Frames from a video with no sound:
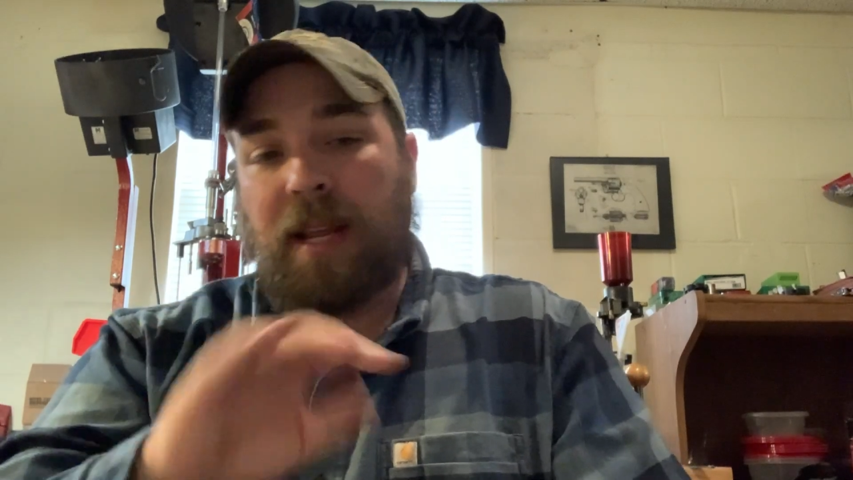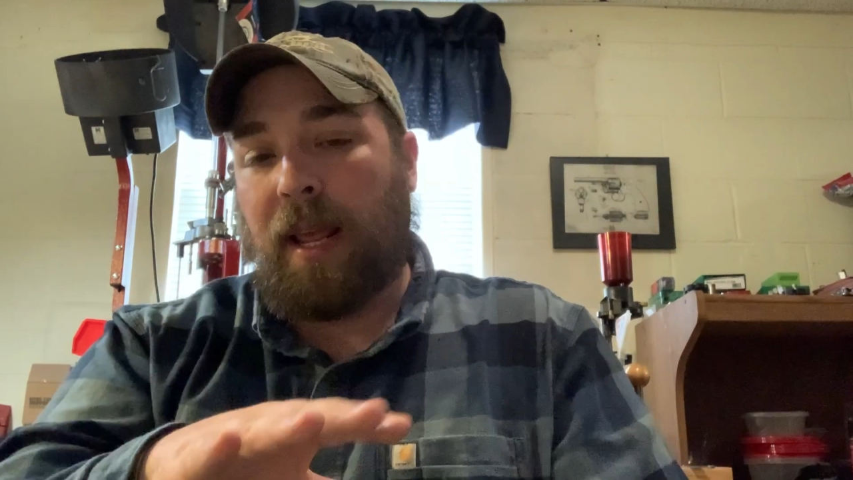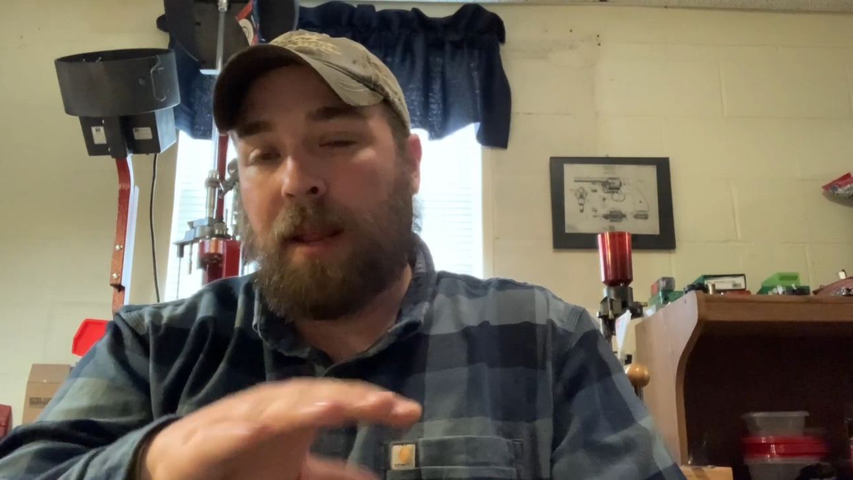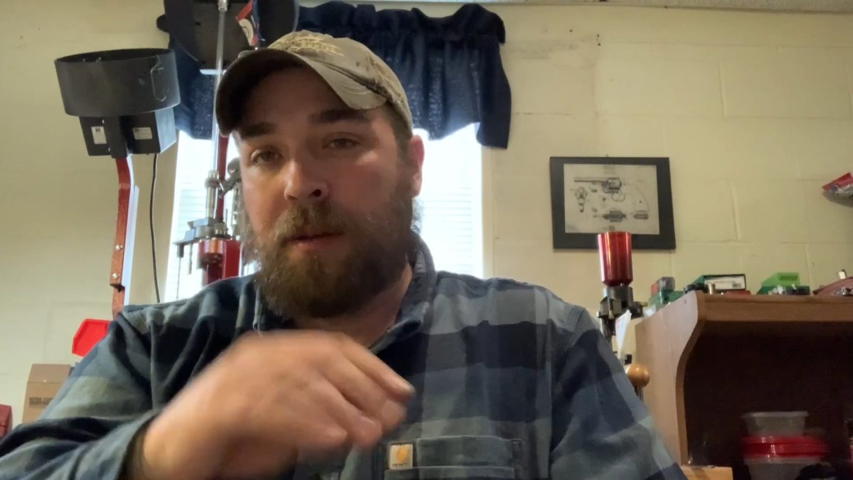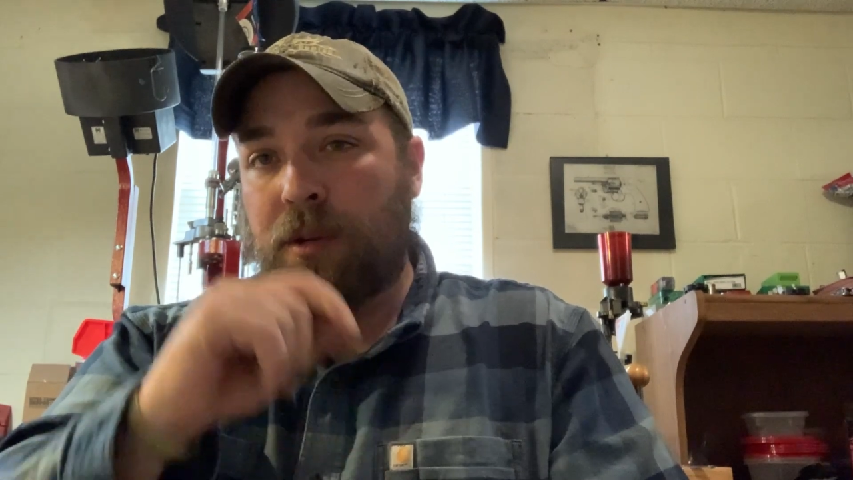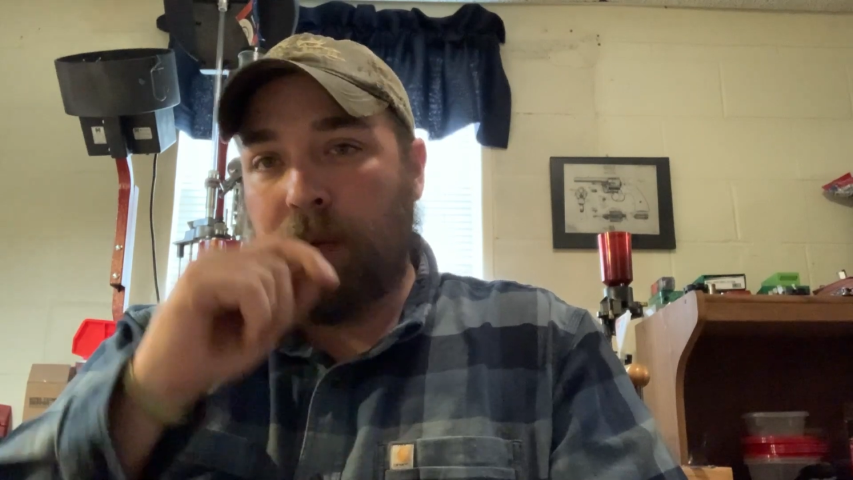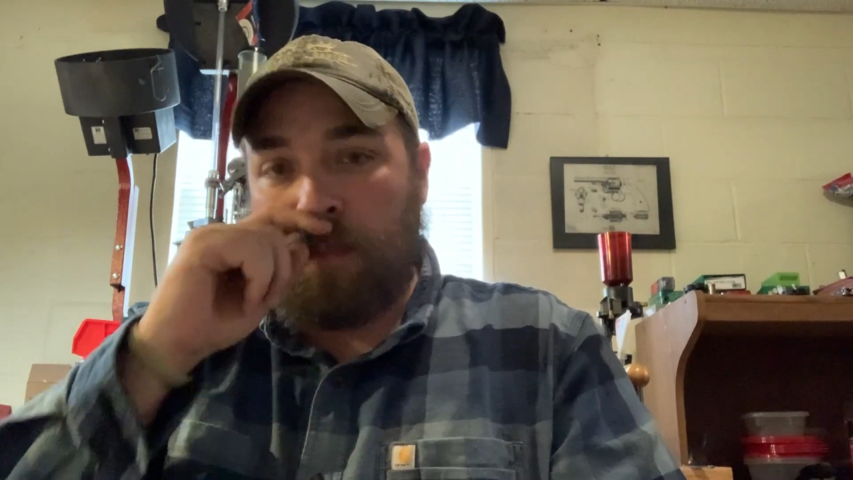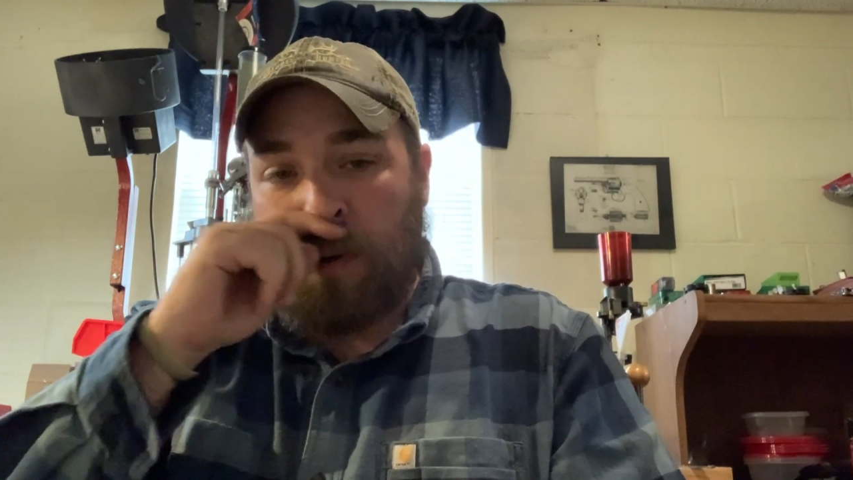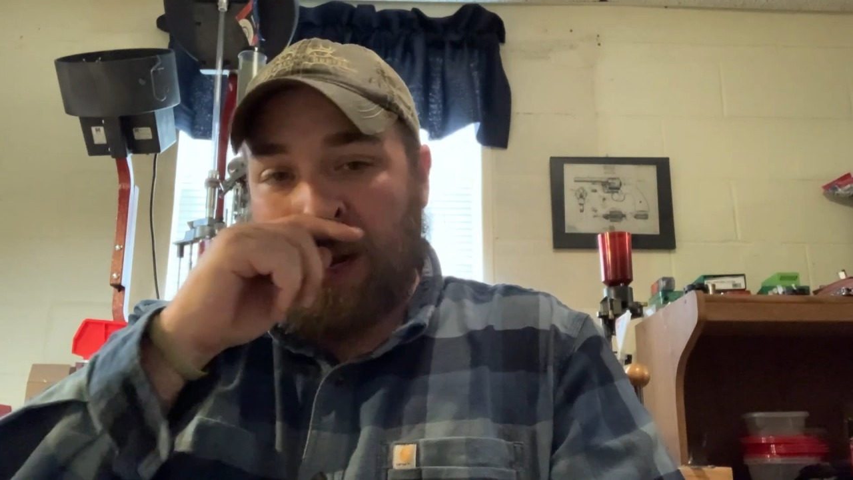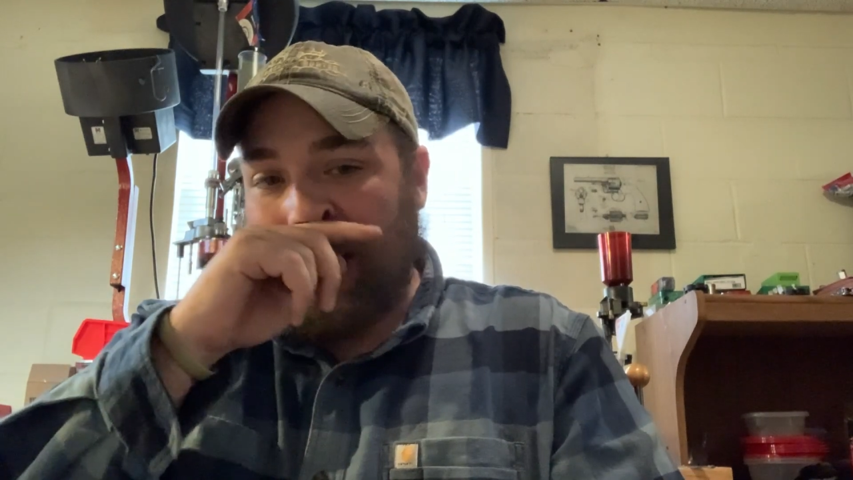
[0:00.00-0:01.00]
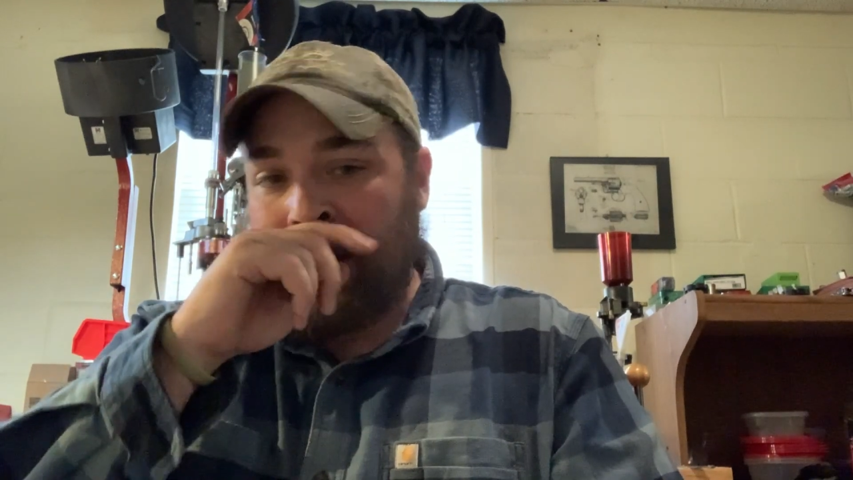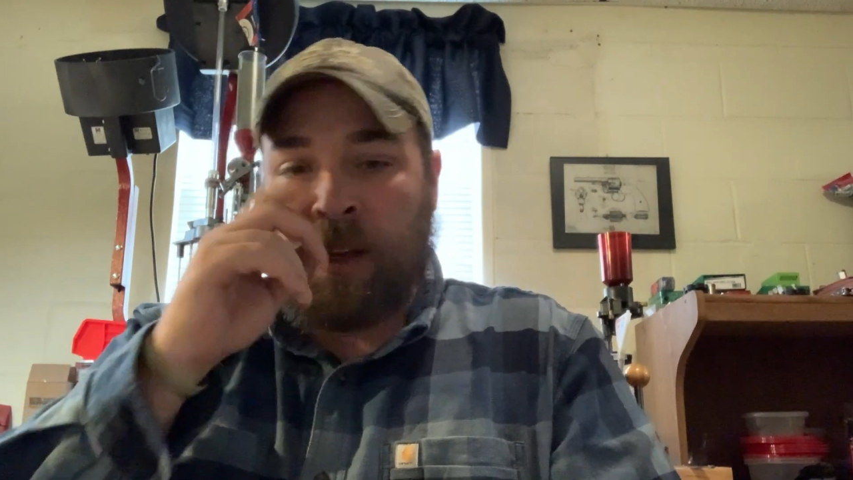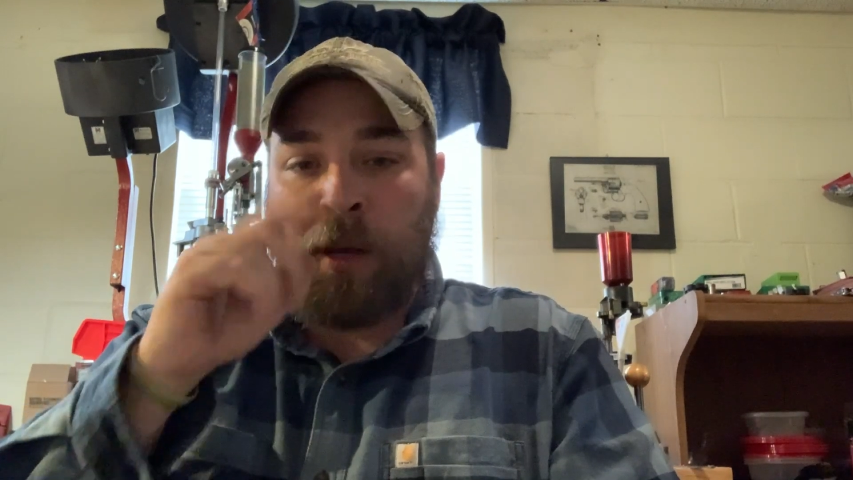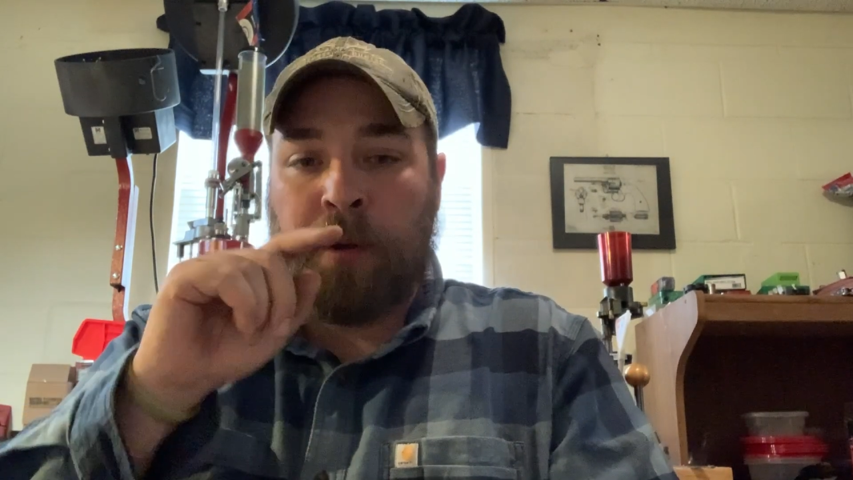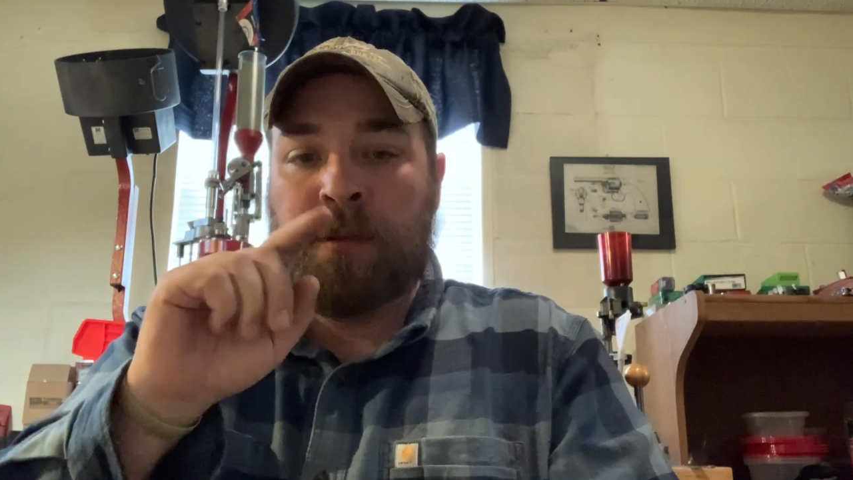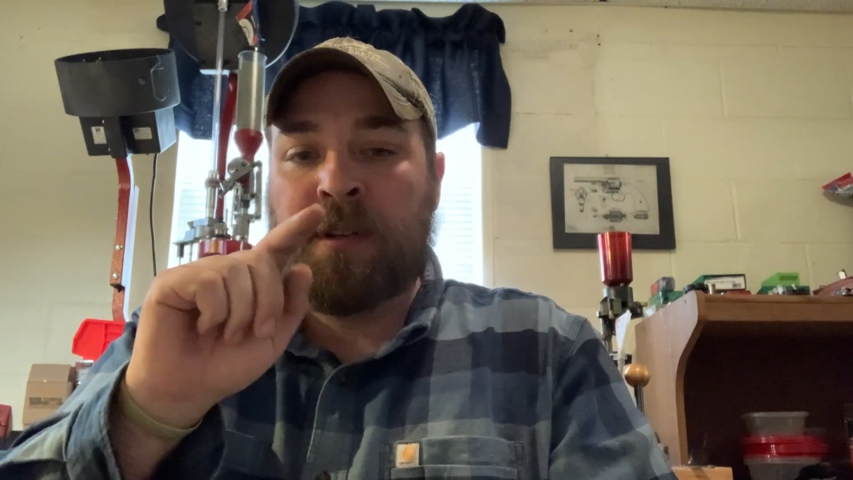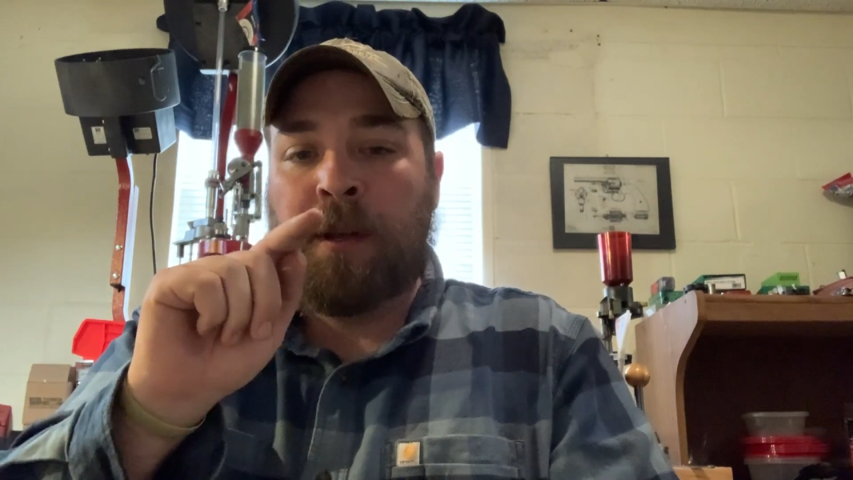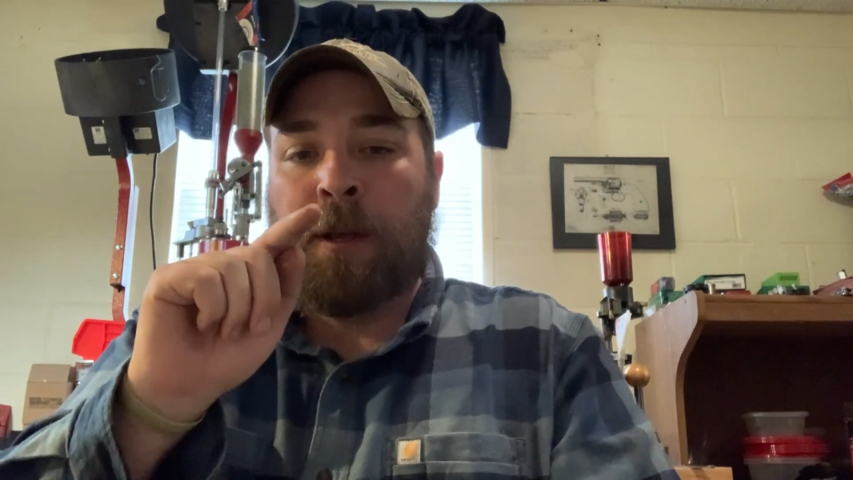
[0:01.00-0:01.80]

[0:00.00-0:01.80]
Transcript: and 2 of them are hand loads,